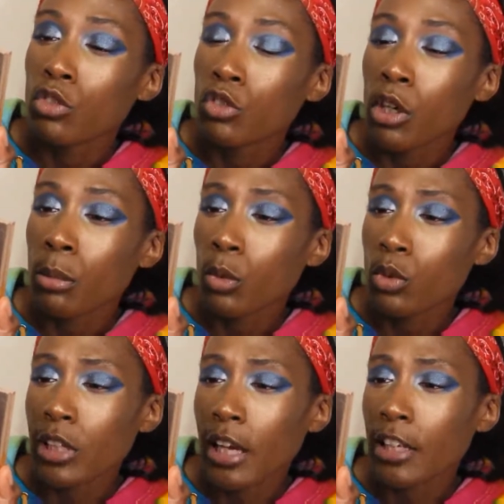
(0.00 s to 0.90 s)
Double
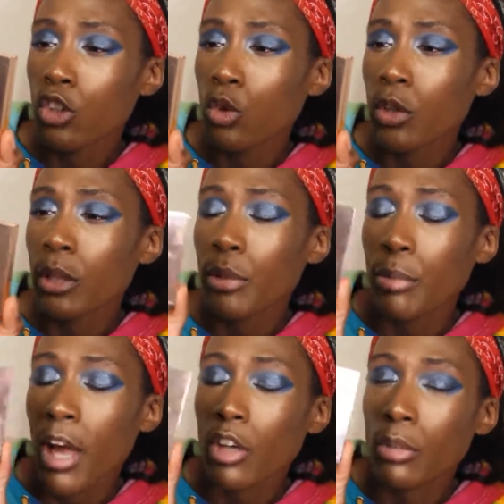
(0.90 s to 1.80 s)
Take Cream and
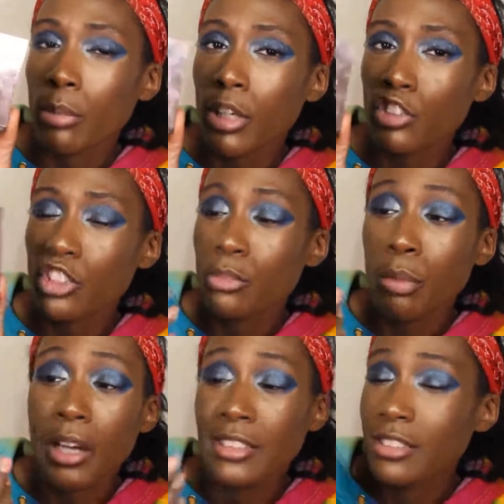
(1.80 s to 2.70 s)
Powder Blushes,
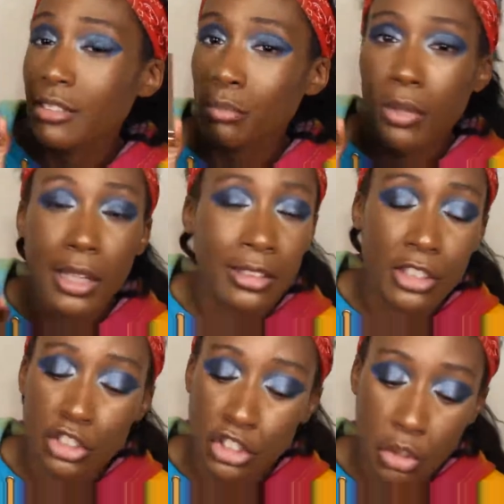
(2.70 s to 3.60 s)
but
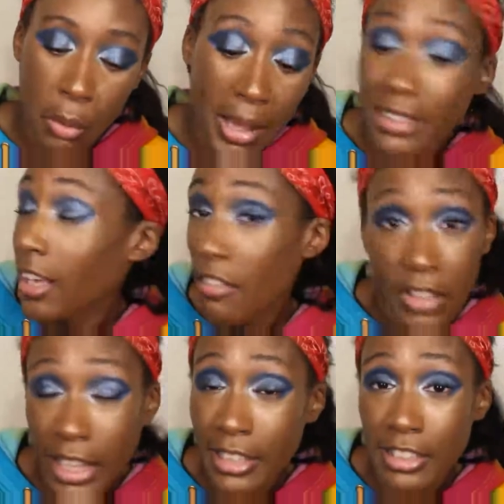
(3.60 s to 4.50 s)
they're just so amazing. I
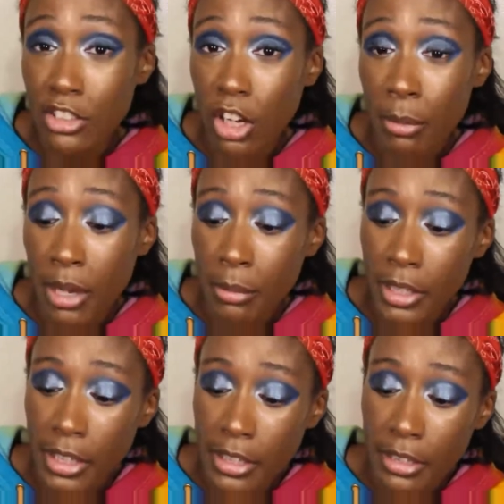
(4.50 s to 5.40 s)
feel like I need to talk about them
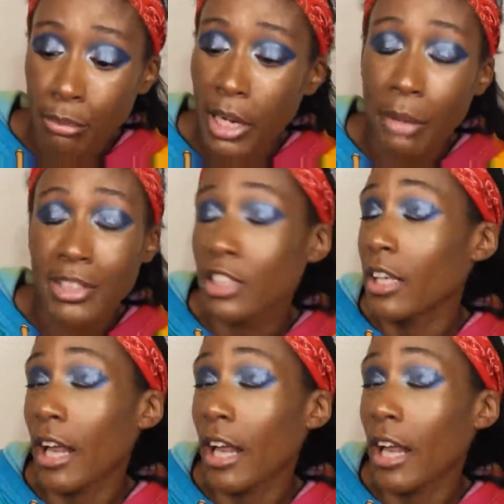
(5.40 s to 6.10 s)
again. But I was good.